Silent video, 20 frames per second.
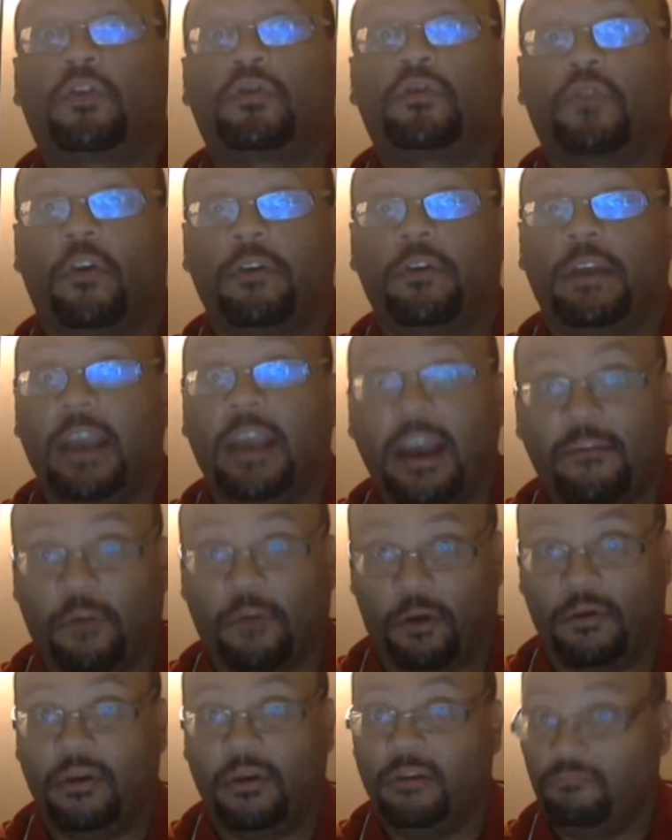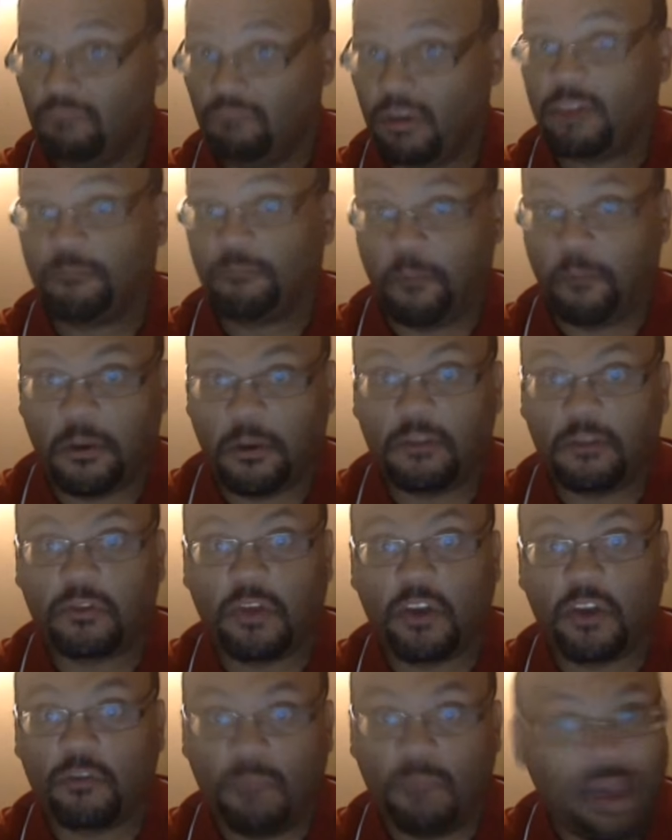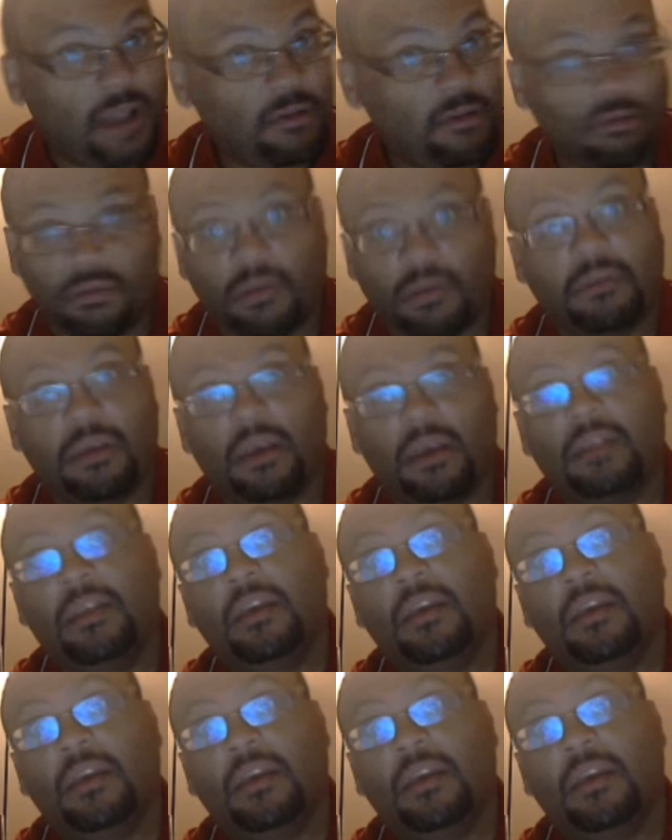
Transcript: start ever. Experience does matter. And again,